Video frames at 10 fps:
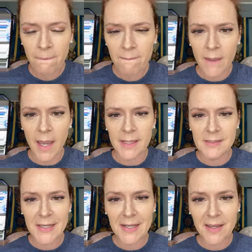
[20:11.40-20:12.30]
Hey,
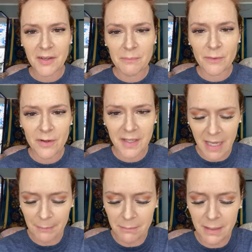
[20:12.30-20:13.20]
Tina, good morning.
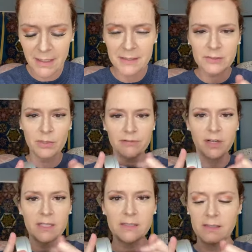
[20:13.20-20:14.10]
Happy Monday, sweet
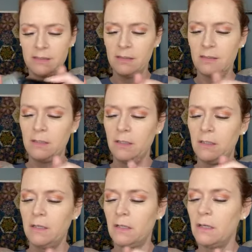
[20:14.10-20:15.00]
friend.
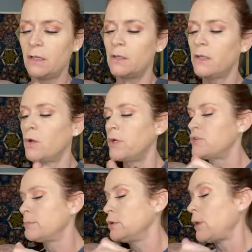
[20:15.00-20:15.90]
Go get
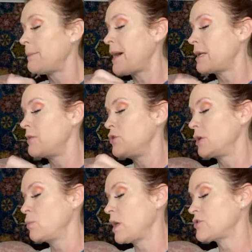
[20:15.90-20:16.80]
your blue iPad and then you
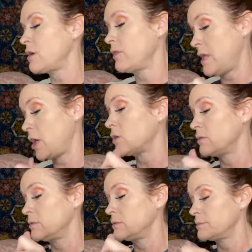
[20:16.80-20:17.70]
can watch up there.
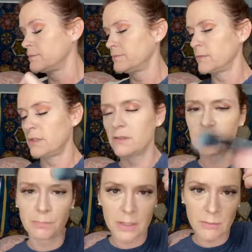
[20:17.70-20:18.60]

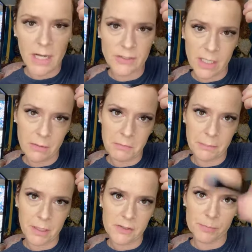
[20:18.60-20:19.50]
Blue eyeshadow on my
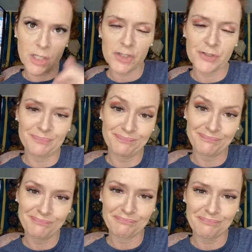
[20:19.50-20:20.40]
blush brush.
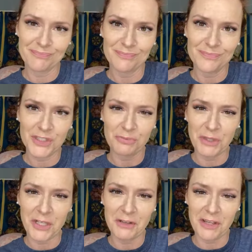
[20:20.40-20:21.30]
See if we
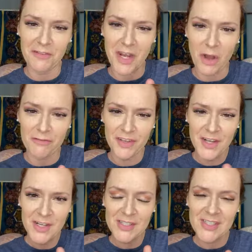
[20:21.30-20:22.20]
can get any of that off.
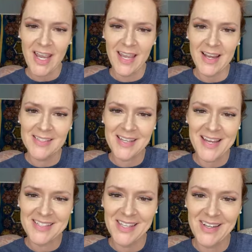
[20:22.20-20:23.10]
Say hey, guys. Hey,
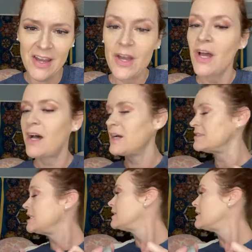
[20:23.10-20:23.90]
Tina. Uh, Tina,